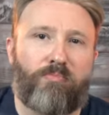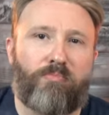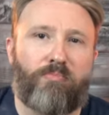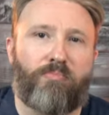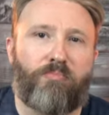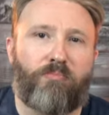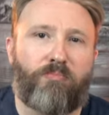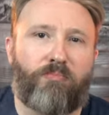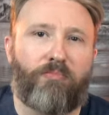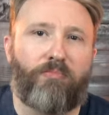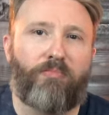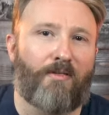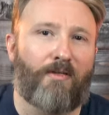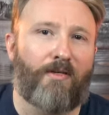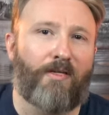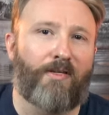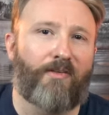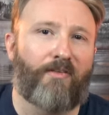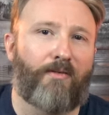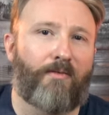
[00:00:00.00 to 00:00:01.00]

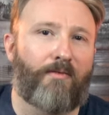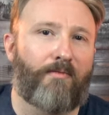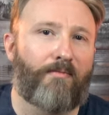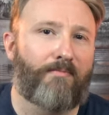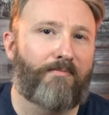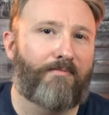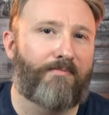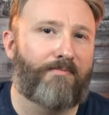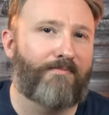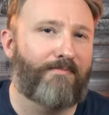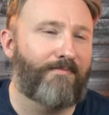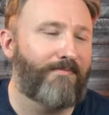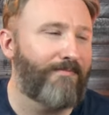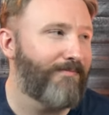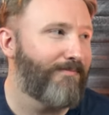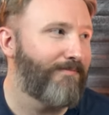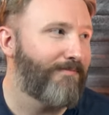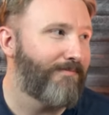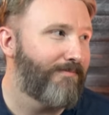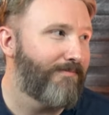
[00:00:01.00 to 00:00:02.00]

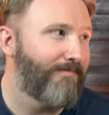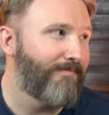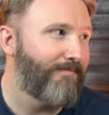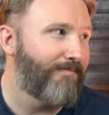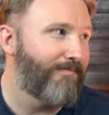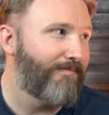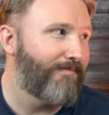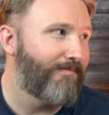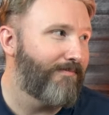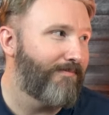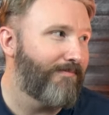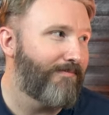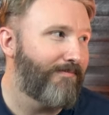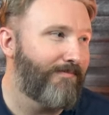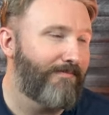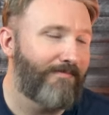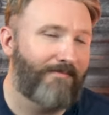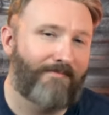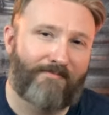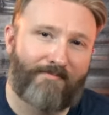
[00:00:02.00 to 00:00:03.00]

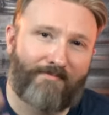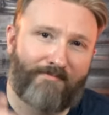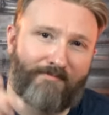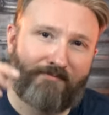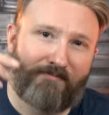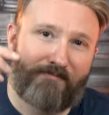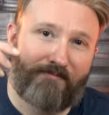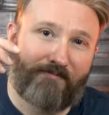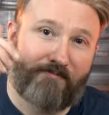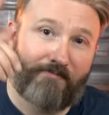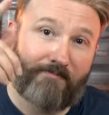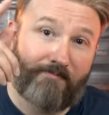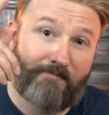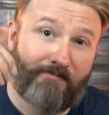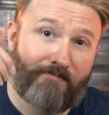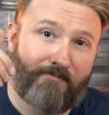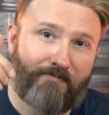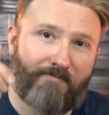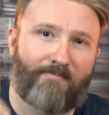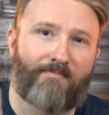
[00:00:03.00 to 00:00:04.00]

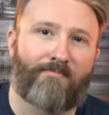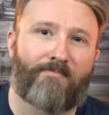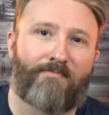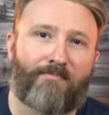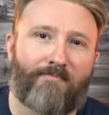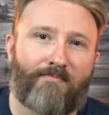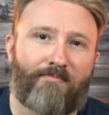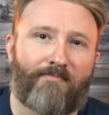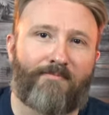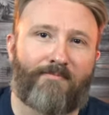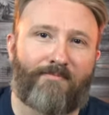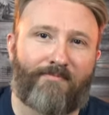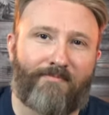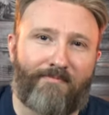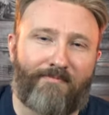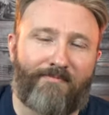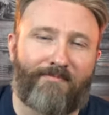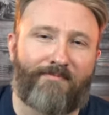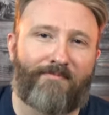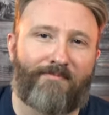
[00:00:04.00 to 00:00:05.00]

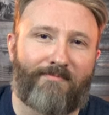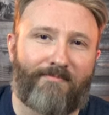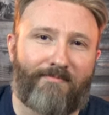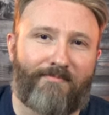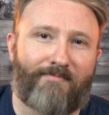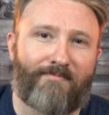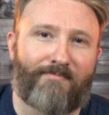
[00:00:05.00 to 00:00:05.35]
The person shown says nothing.